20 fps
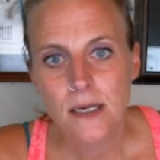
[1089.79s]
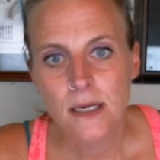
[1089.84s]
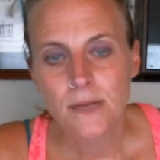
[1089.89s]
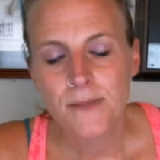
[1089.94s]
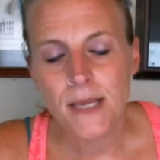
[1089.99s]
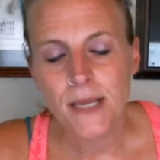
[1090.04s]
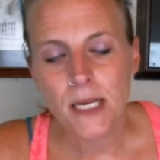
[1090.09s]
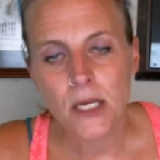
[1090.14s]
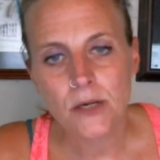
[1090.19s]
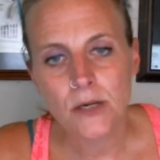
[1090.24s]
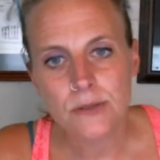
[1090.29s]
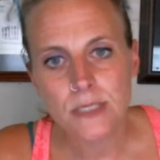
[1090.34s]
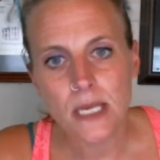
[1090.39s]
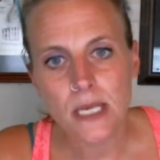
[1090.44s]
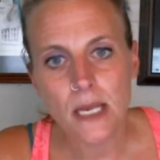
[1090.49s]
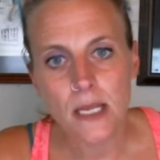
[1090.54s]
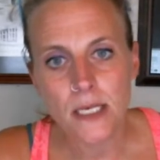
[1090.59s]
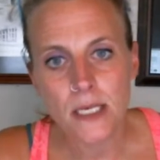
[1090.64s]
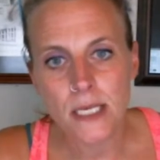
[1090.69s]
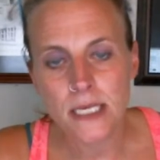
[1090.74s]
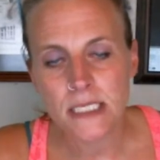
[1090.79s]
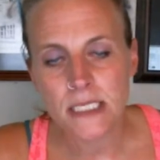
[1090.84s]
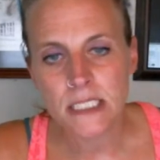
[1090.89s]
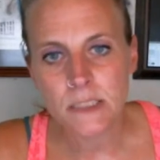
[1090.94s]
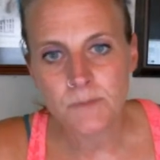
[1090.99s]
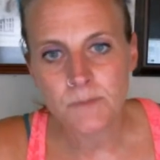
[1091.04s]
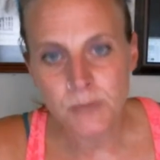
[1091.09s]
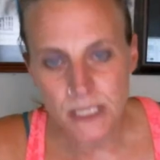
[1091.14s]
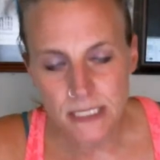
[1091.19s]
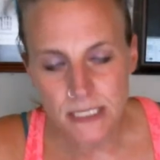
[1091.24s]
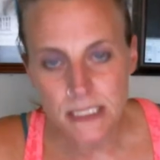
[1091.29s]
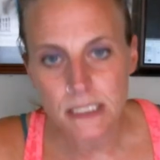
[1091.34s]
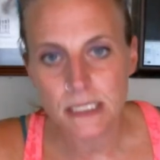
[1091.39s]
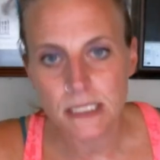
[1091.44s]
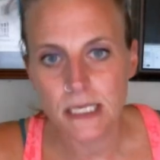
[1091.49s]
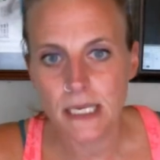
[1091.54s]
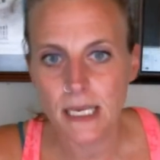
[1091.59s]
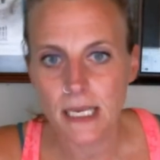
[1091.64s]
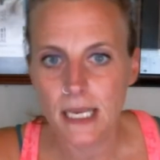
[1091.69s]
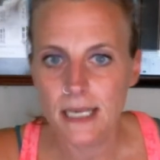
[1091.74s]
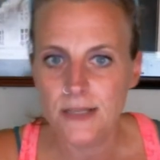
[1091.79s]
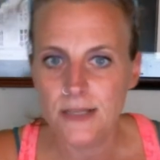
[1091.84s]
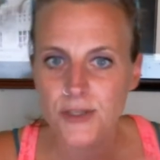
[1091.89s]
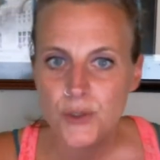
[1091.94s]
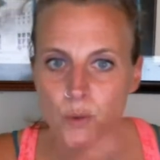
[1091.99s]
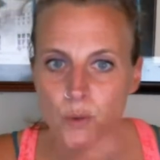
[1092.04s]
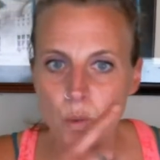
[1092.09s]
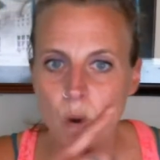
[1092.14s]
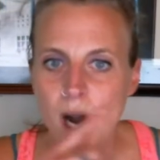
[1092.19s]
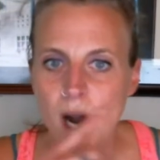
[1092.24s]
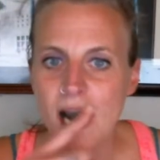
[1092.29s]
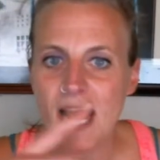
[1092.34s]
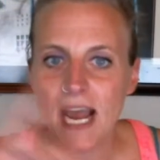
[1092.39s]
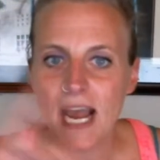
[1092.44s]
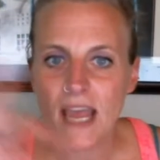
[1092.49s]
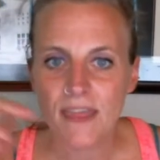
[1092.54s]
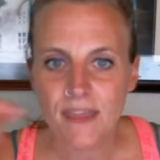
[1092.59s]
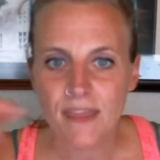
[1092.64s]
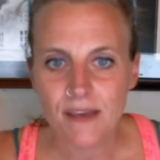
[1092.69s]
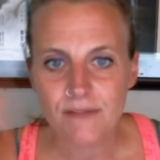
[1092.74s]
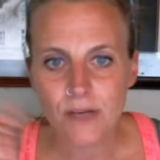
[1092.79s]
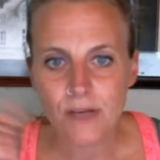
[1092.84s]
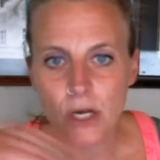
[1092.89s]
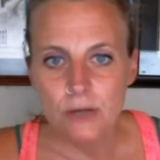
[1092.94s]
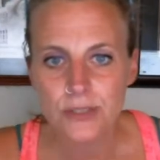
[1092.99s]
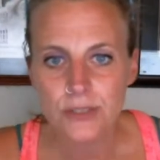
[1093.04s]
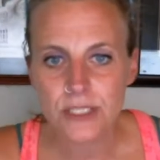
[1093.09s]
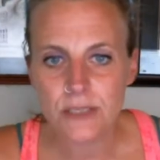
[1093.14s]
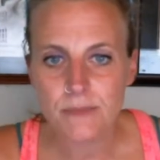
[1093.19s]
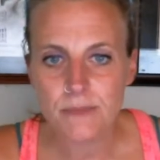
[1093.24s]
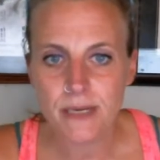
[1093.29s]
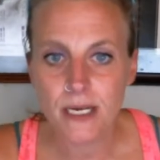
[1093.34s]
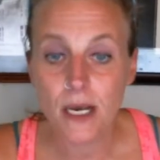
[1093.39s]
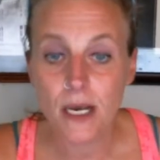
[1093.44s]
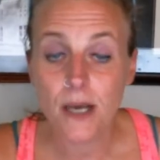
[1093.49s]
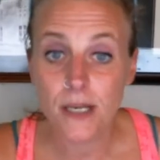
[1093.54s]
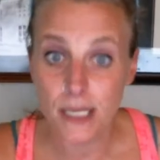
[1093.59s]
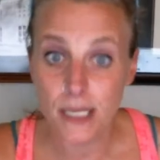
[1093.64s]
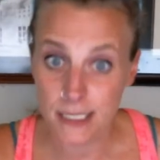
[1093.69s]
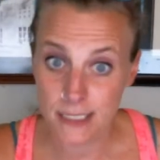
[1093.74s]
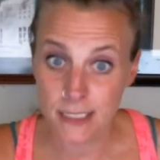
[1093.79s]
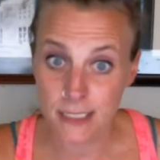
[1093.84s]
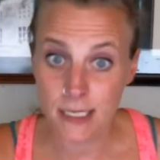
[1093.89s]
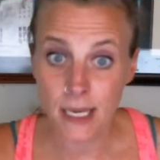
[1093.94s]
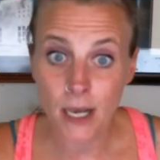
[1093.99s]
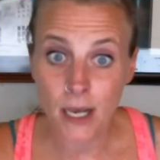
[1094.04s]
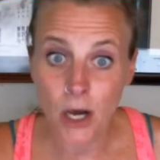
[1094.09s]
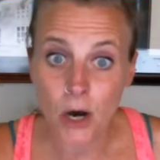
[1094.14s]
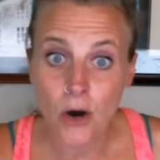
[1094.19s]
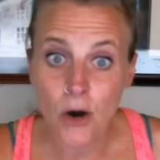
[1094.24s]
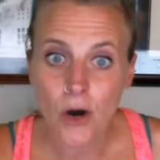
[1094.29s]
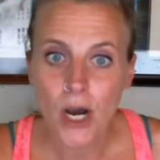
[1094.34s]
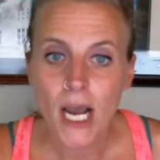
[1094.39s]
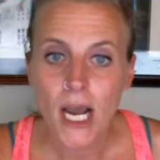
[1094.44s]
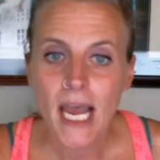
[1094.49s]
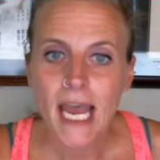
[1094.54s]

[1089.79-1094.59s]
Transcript: that goes explicitly into why they've ghosted me on SEL.